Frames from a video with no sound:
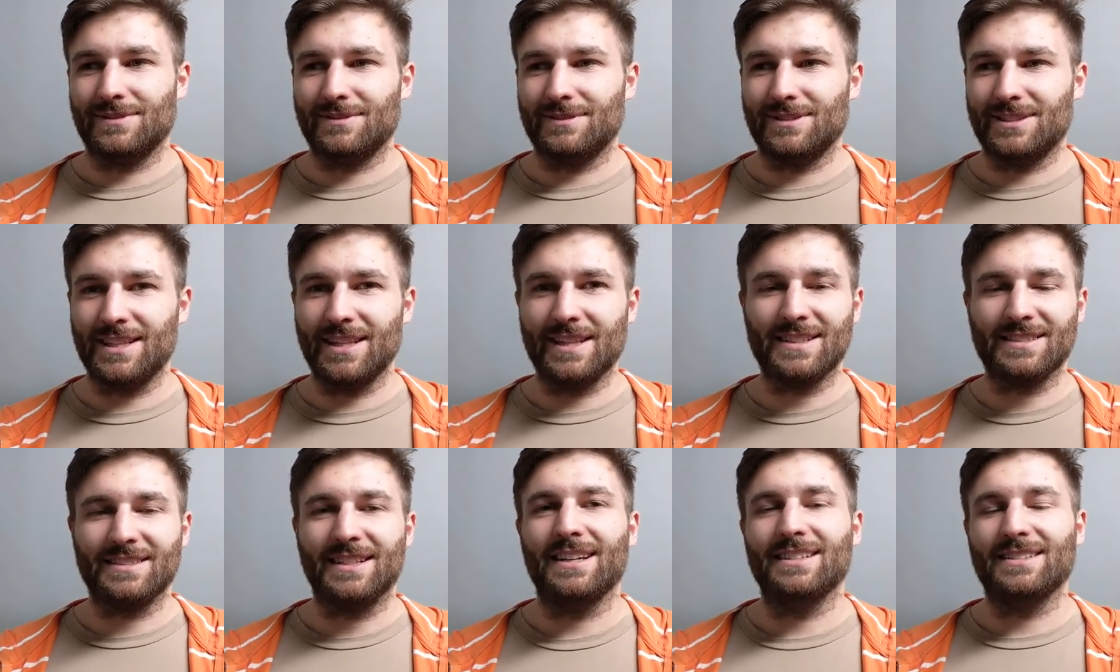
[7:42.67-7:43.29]

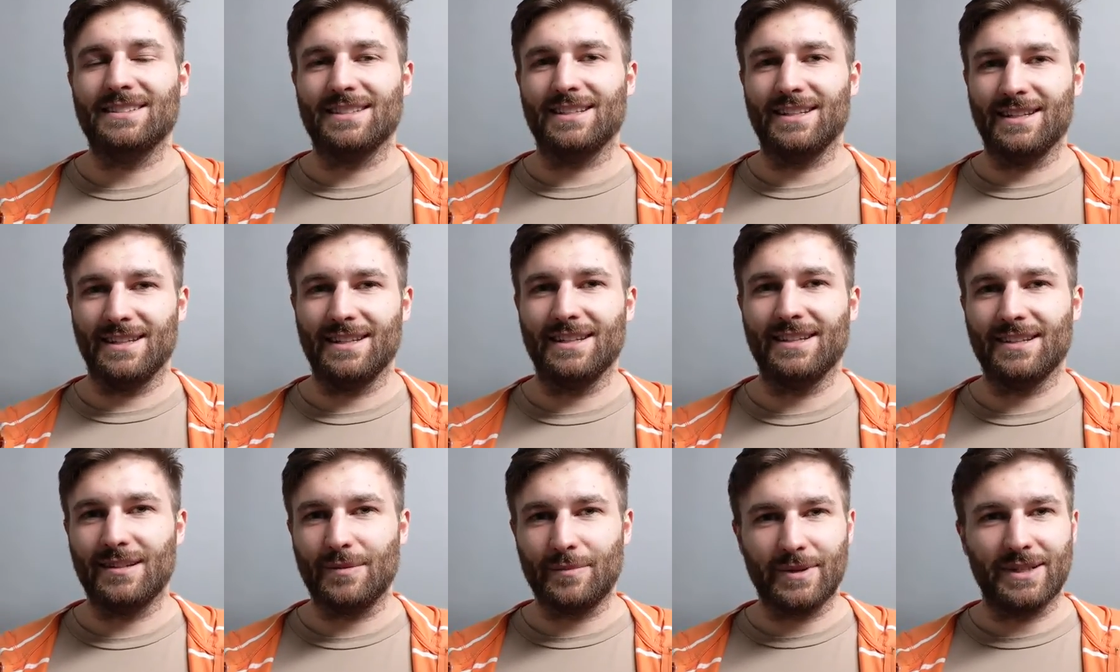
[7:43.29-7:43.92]
synthesize it
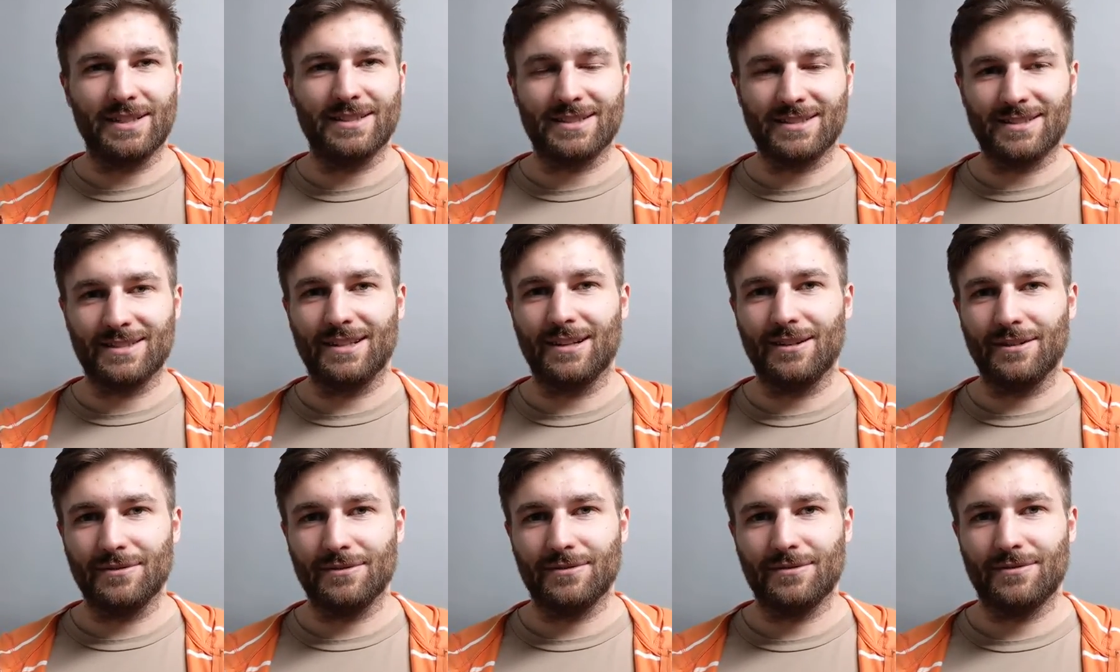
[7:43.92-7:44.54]
in the piece
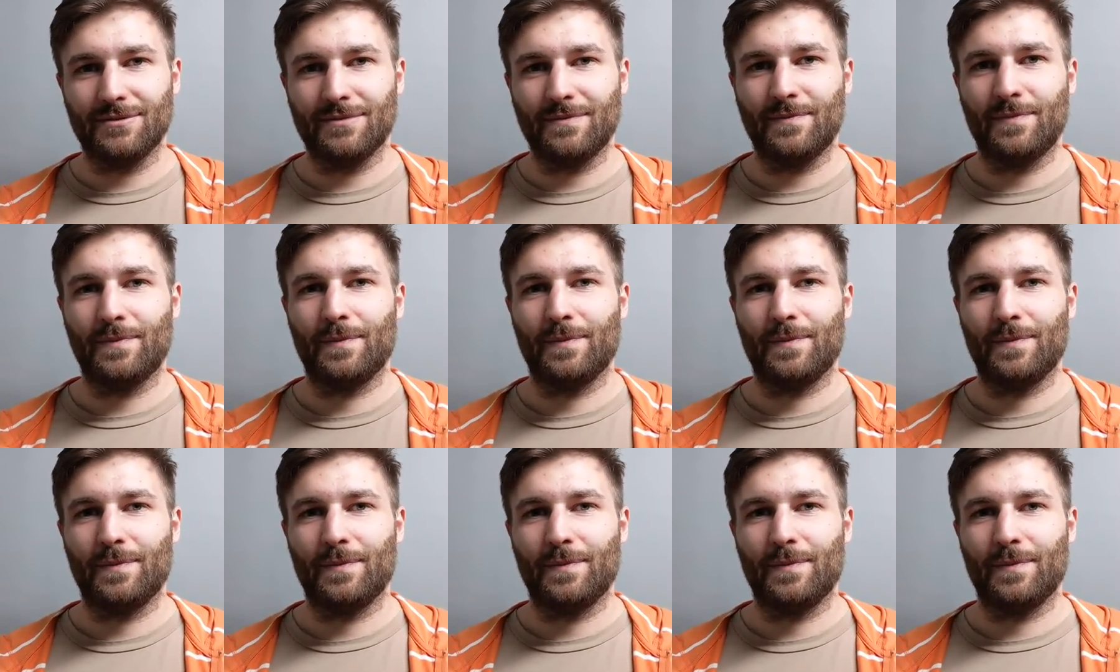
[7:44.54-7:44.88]
itself,